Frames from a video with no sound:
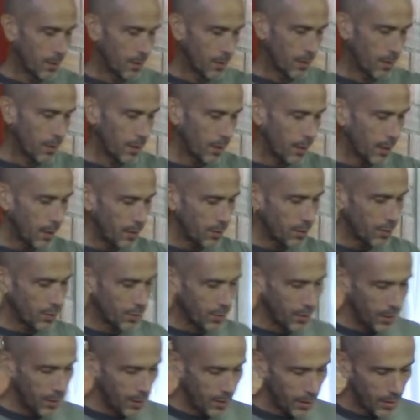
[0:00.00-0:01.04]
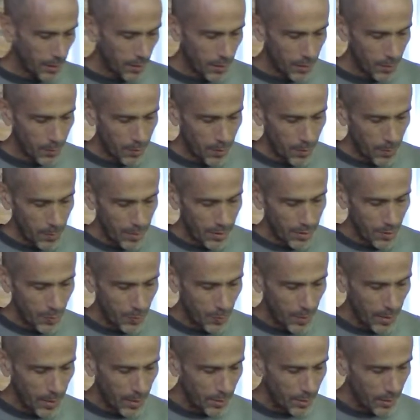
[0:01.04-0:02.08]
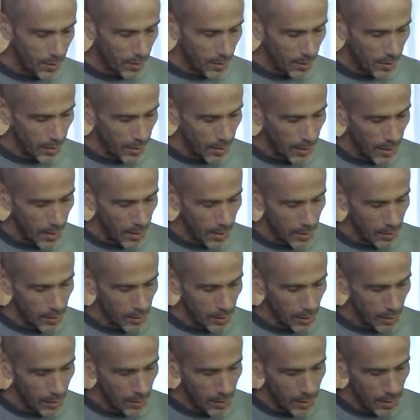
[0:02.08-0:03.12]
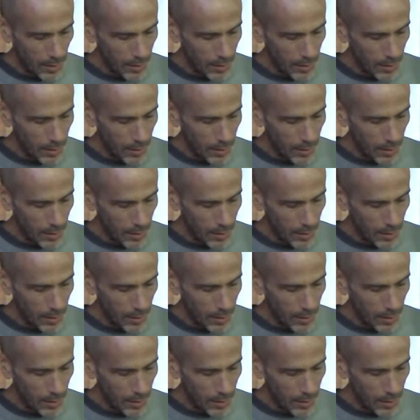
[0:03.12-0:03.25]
Okay, so here with my spatula again, cleaning the